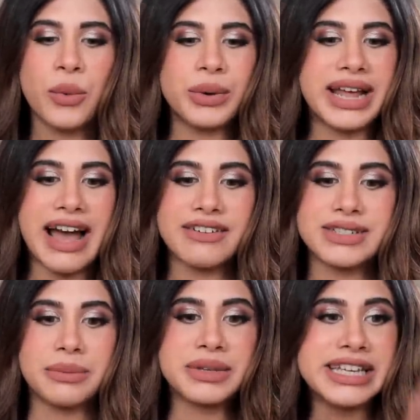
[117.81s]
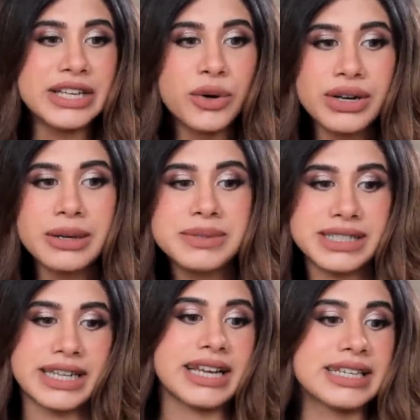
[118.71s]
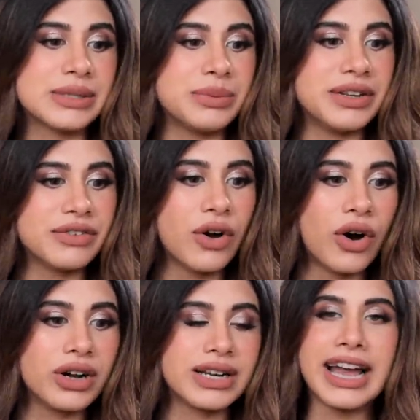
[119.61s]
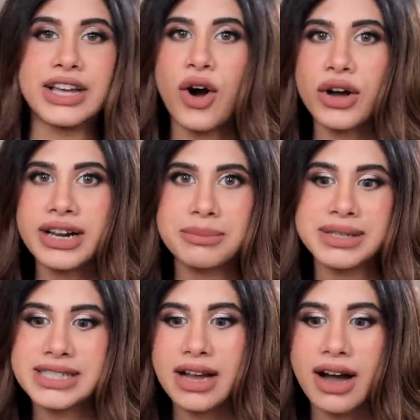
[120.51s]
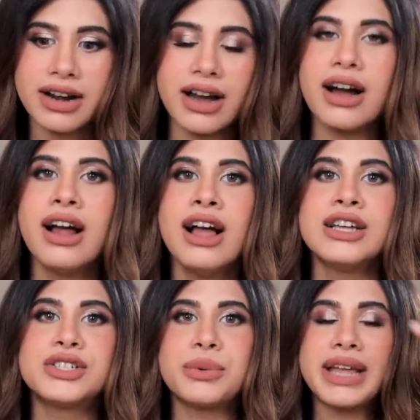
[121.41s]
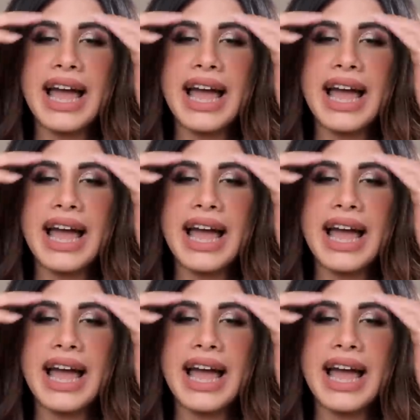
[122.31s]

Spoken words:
we have some keto lipsticks, we've got iconic mascara, so we